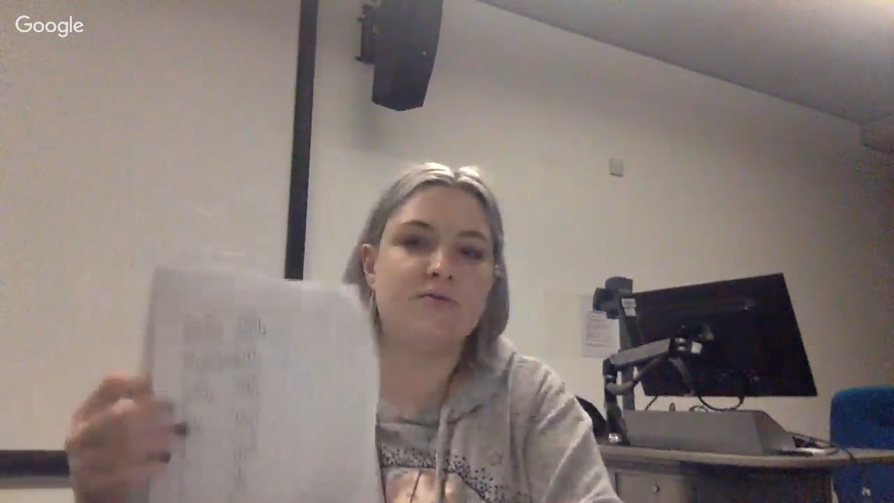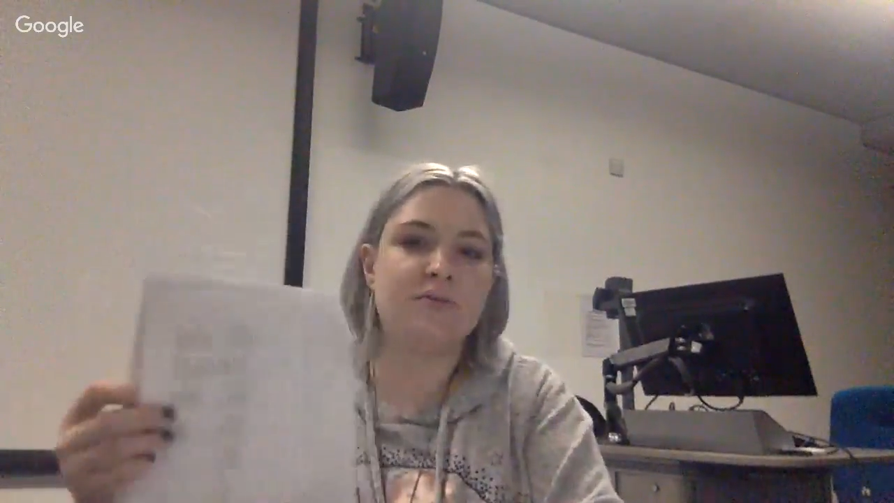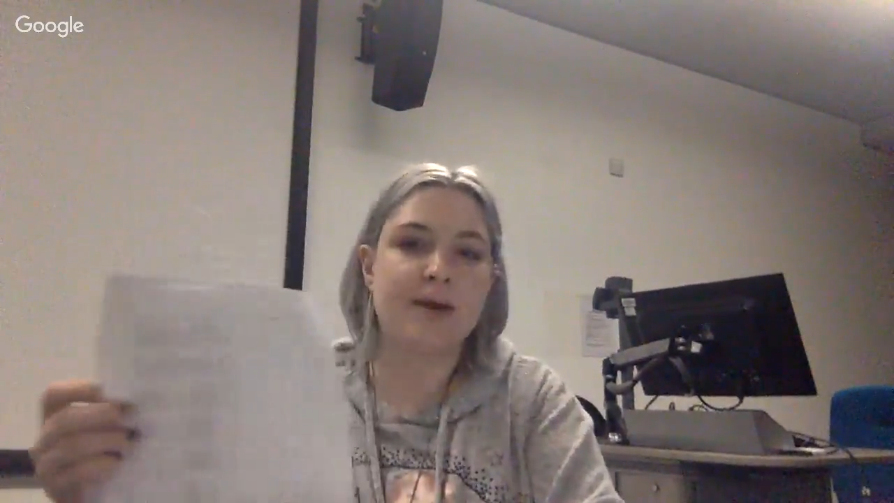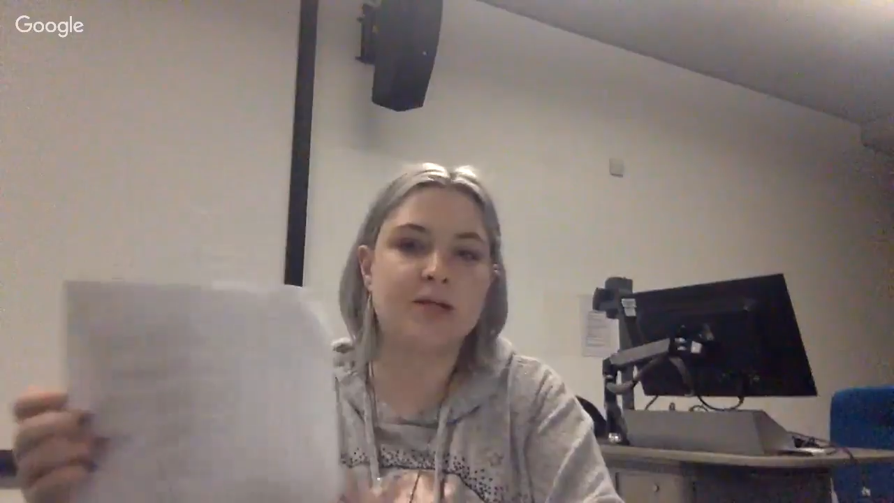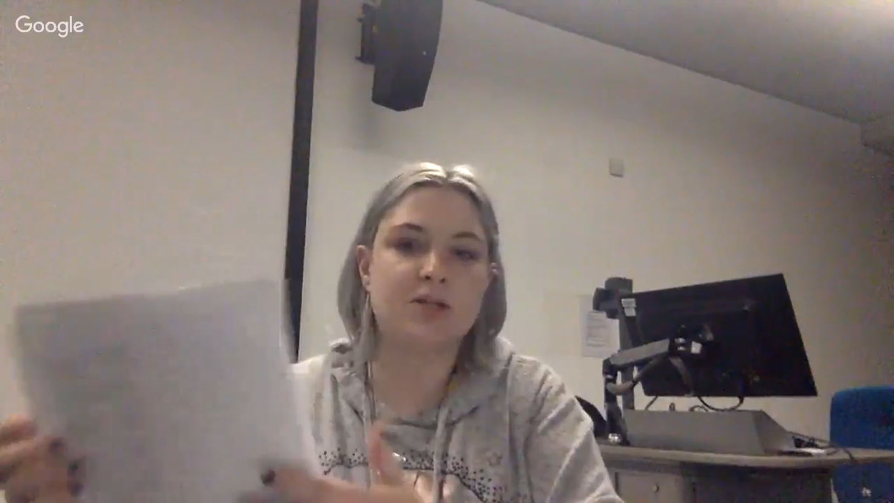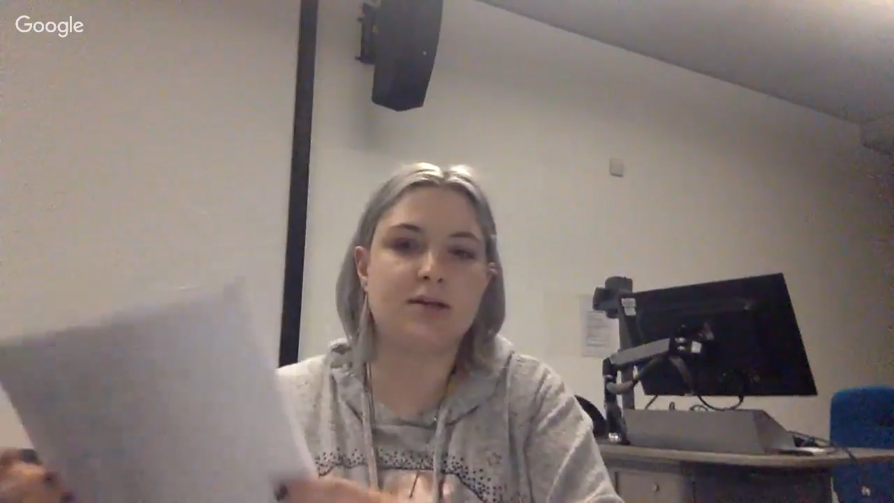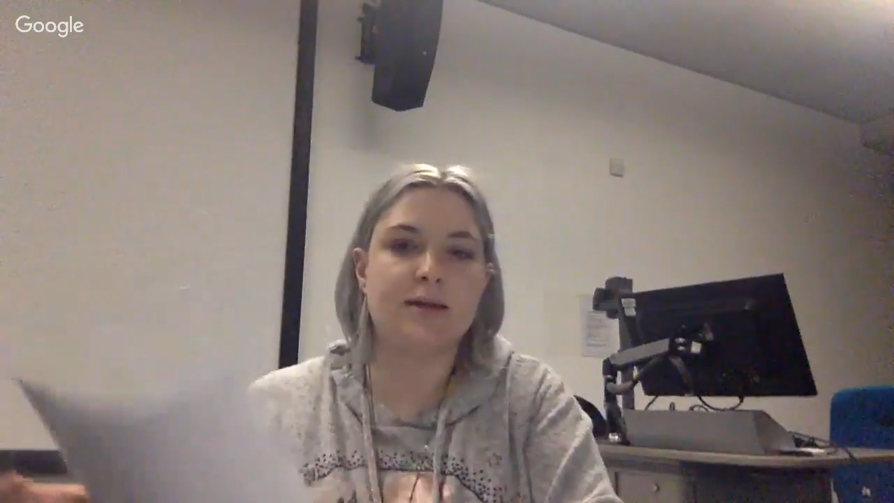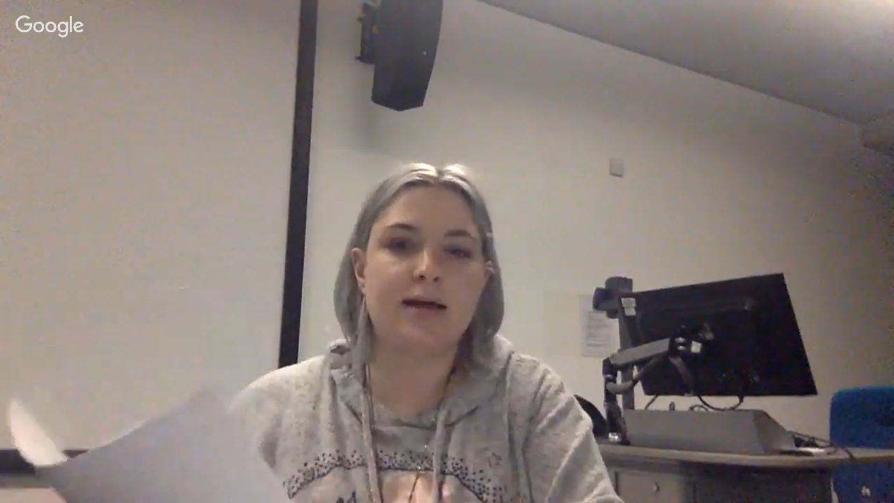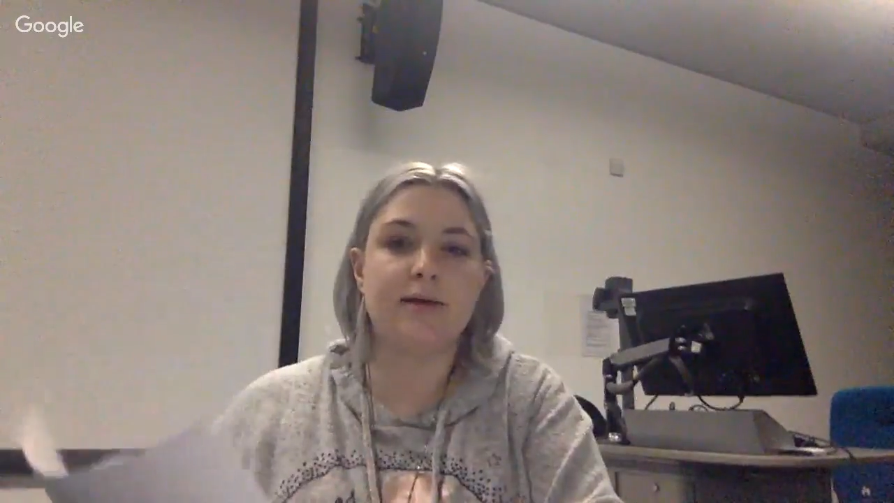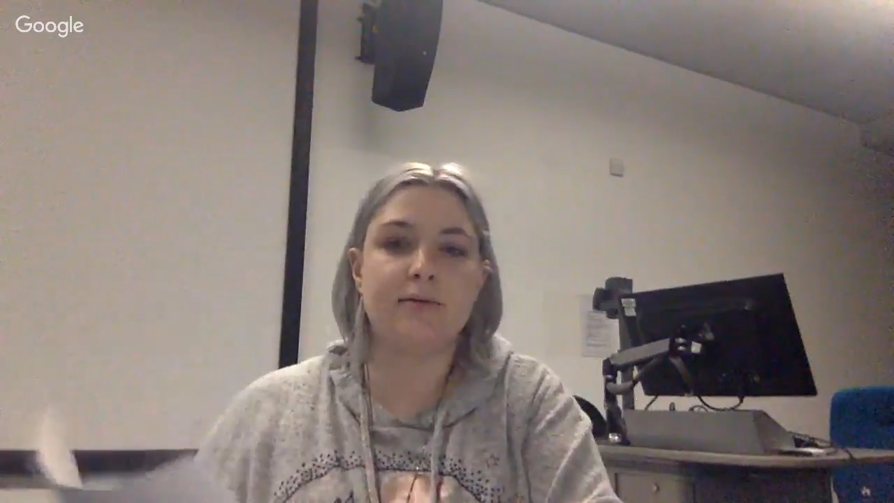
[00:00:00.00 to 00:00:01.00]
of information
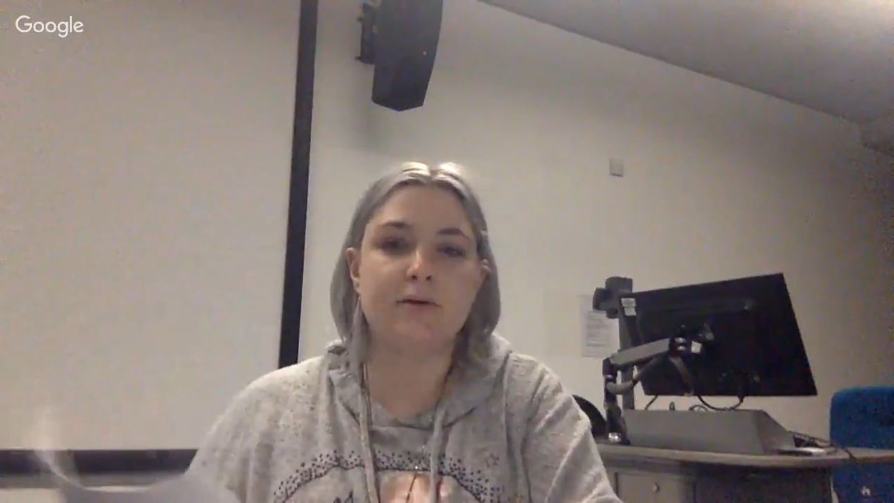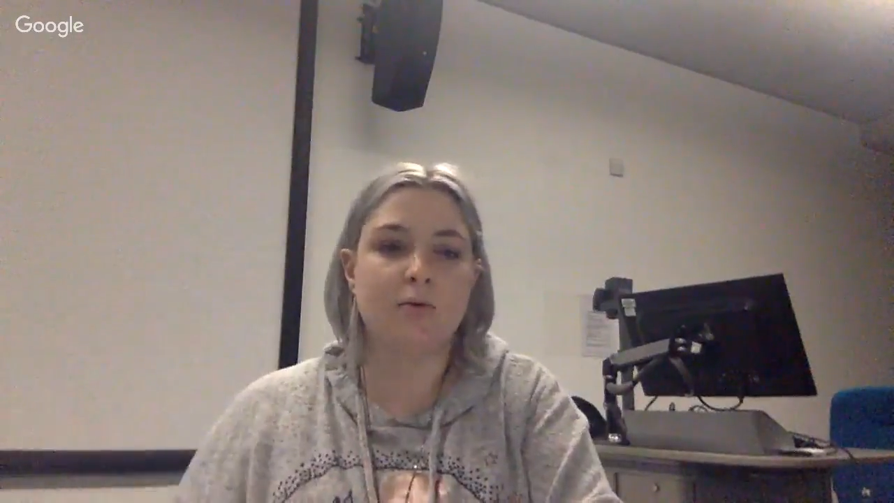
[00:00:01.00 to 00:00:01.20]
in there,